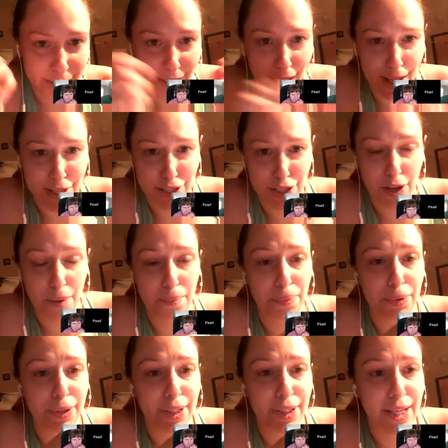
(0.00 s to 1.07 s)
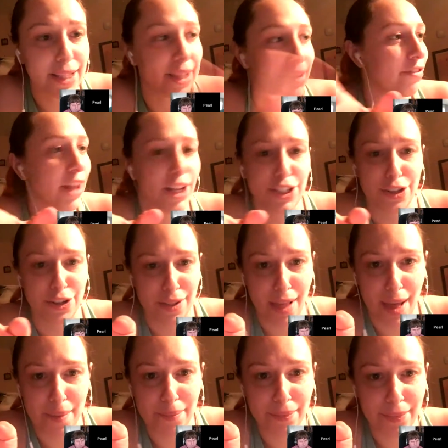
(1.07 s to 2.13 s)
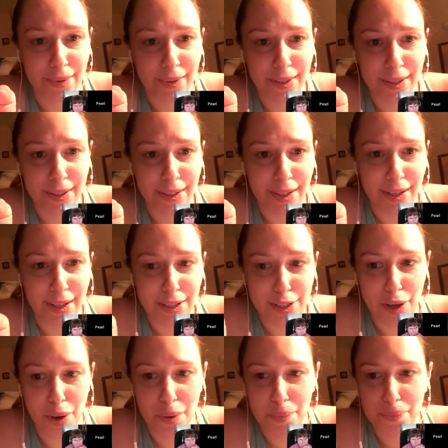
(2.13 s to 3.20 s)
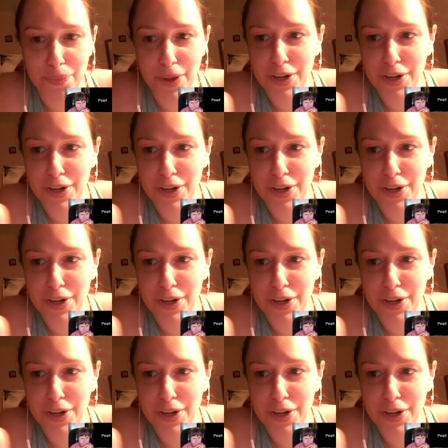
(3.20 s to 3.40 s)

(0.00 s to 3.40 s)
has completely flustered them. So they're